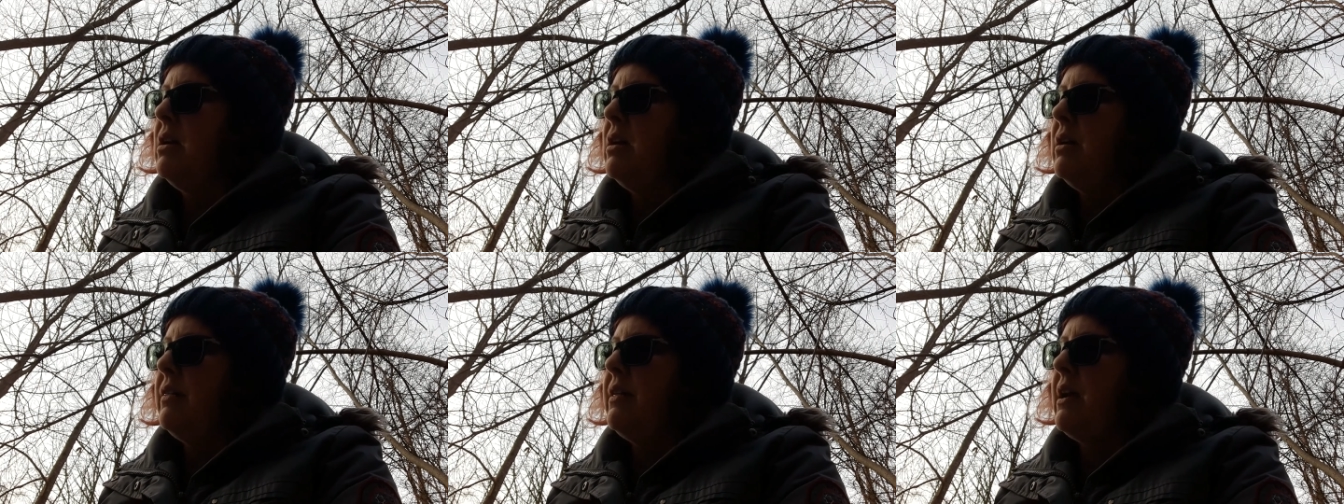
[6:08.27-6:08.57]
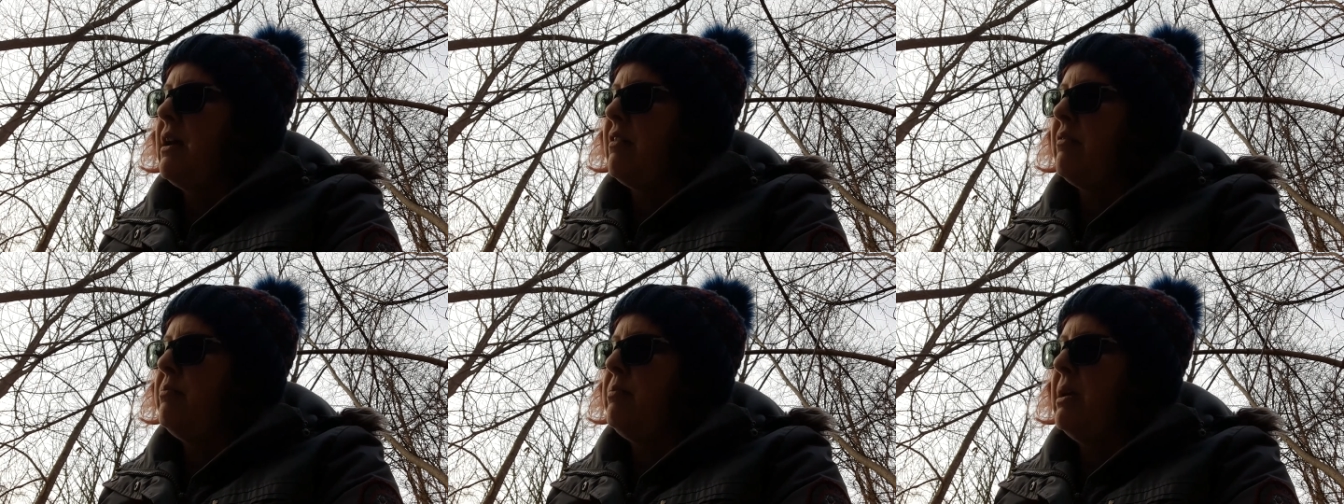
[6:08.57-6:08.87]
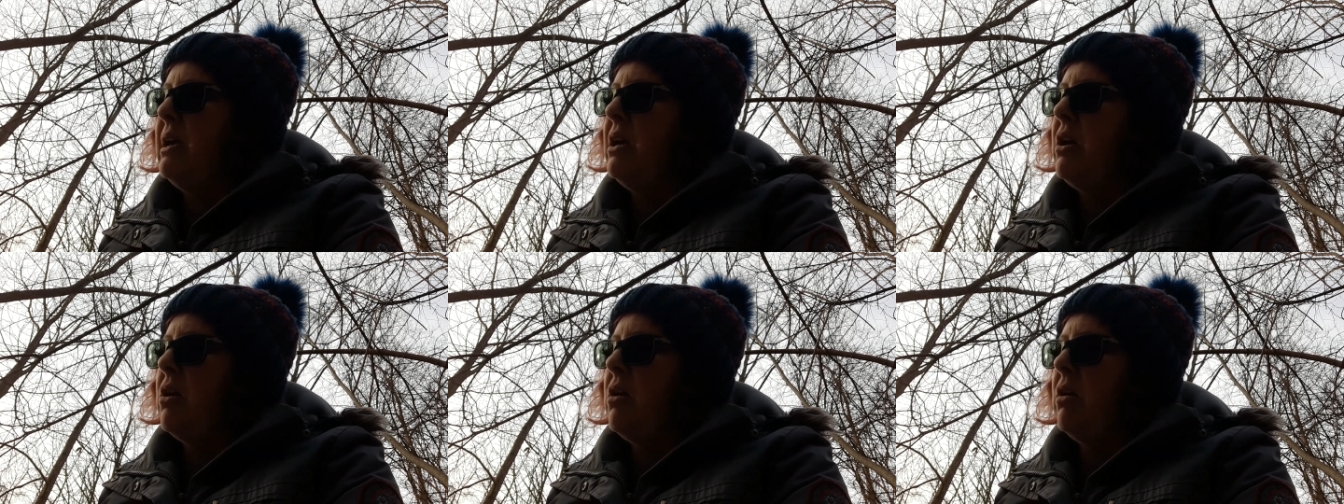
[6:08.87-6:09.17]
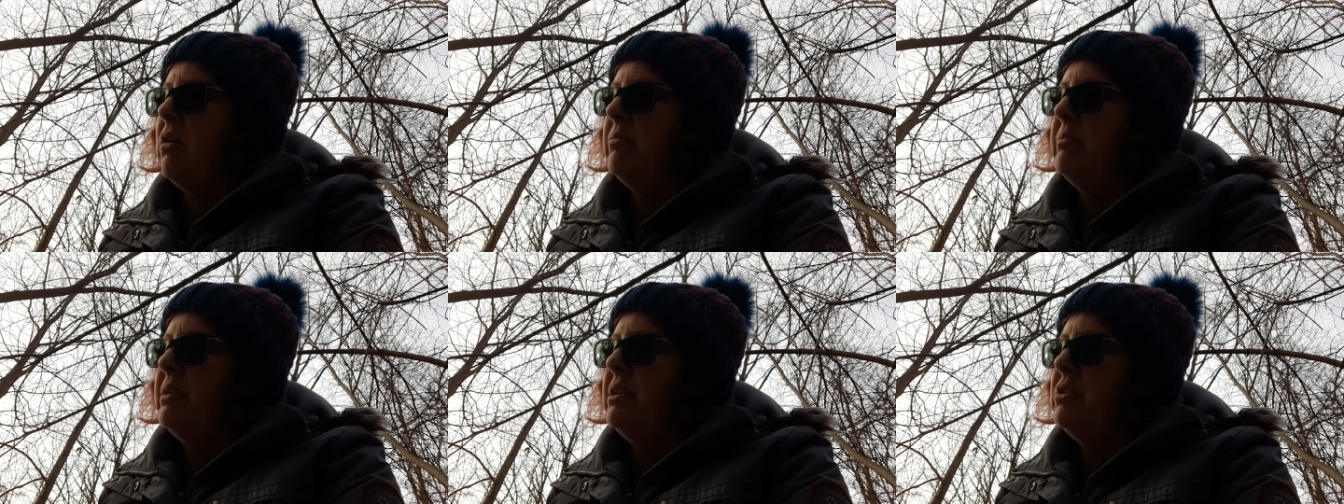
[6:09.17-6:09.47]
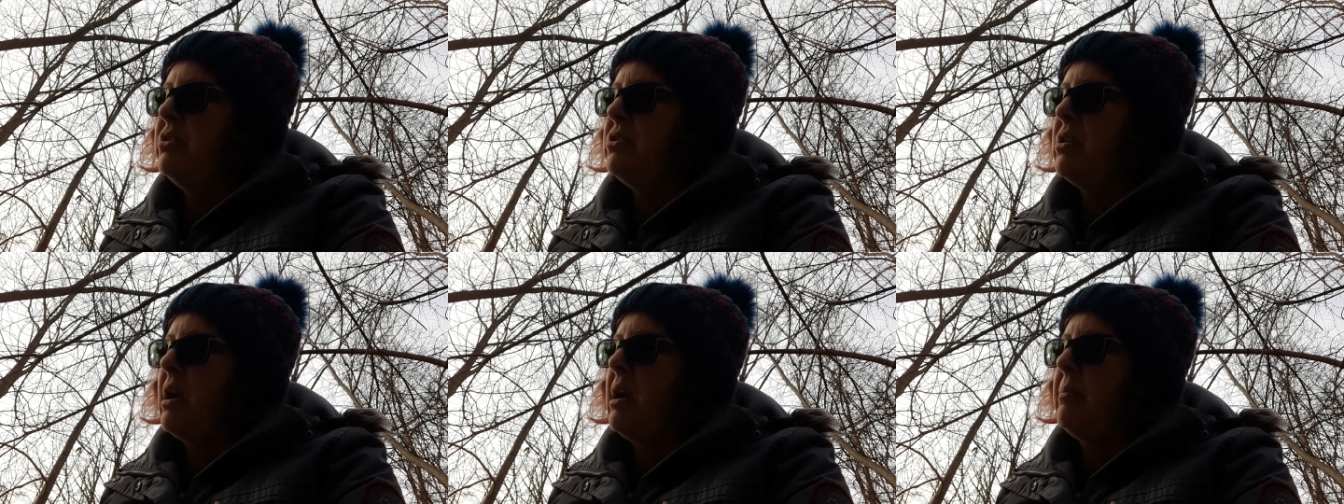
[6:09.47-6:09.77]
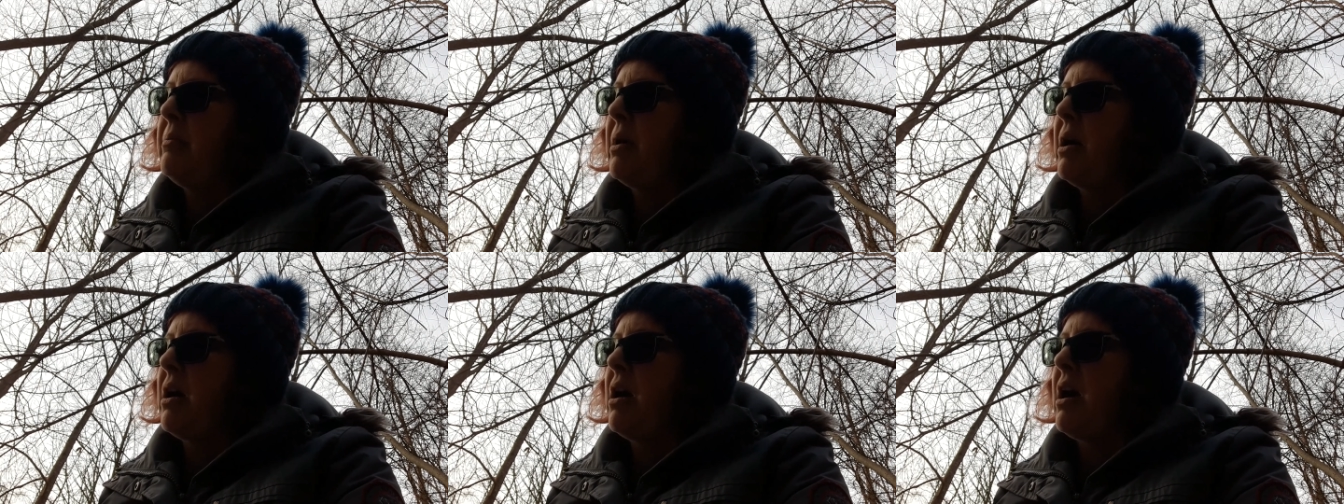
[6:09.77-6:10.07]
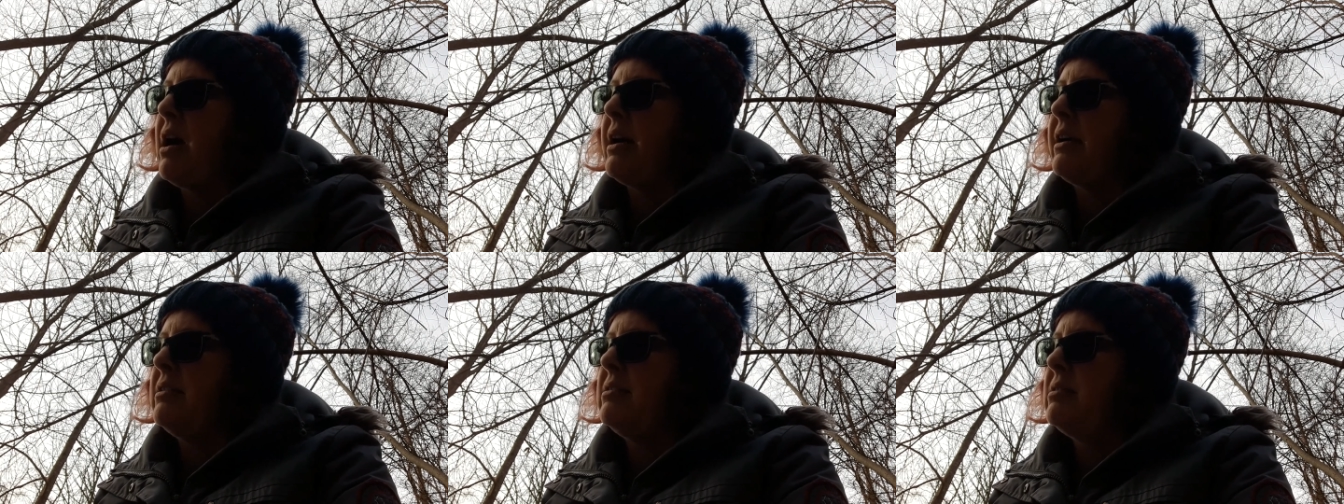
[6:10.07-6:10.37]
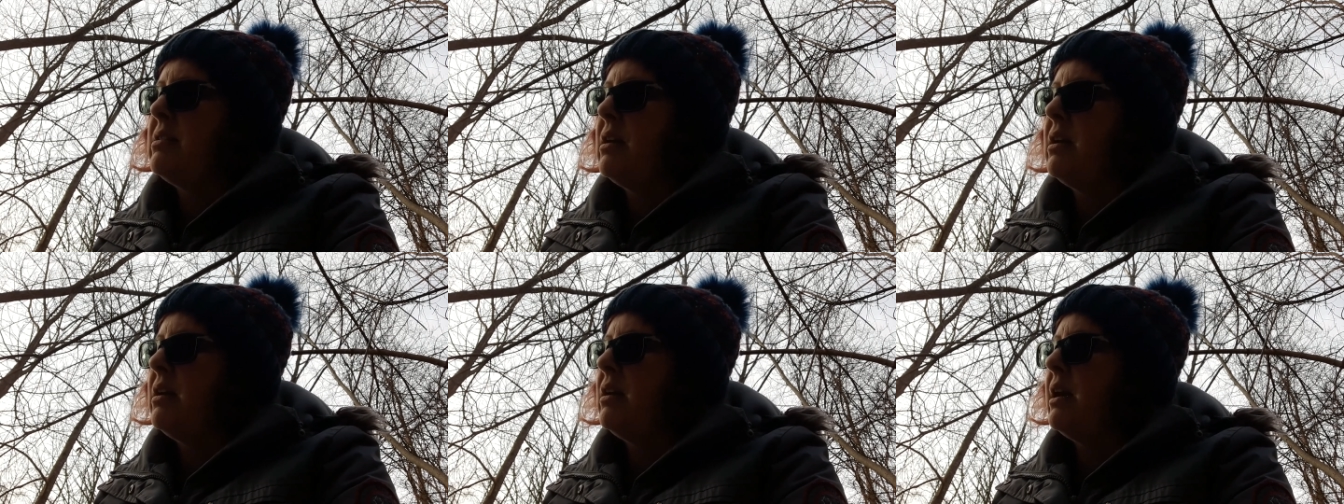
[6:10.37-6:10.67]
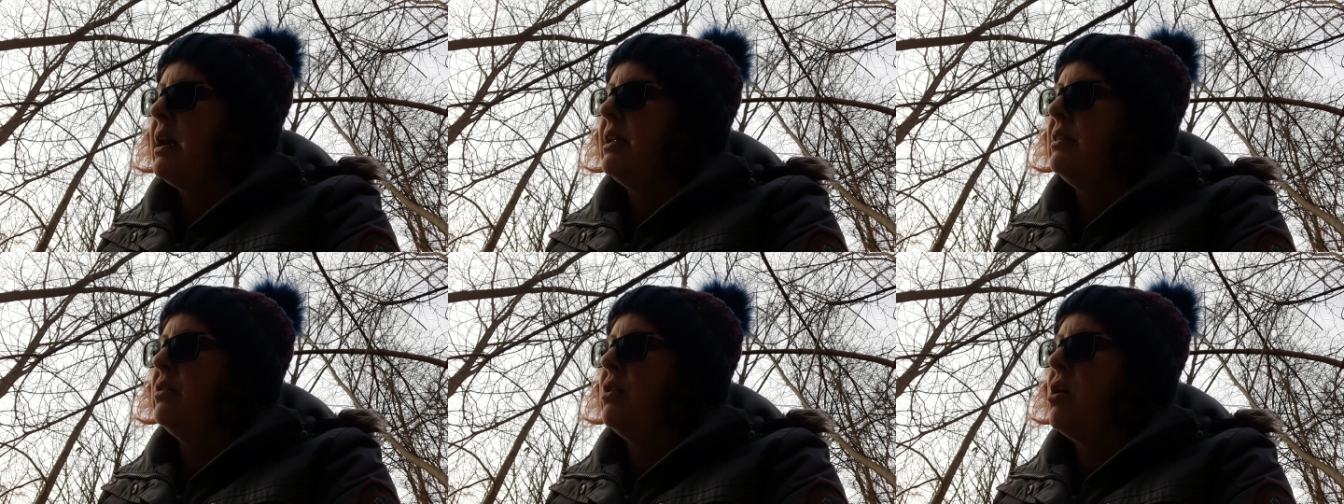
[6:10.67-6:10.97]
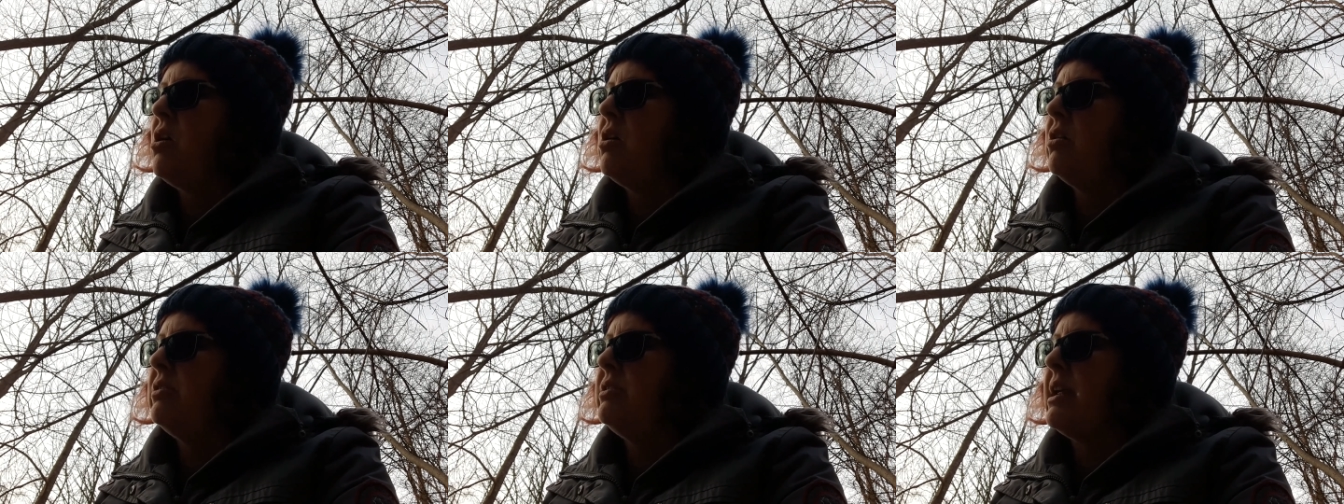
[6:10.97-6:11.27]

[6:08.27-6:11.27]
They have big almond-shaped eyes and long,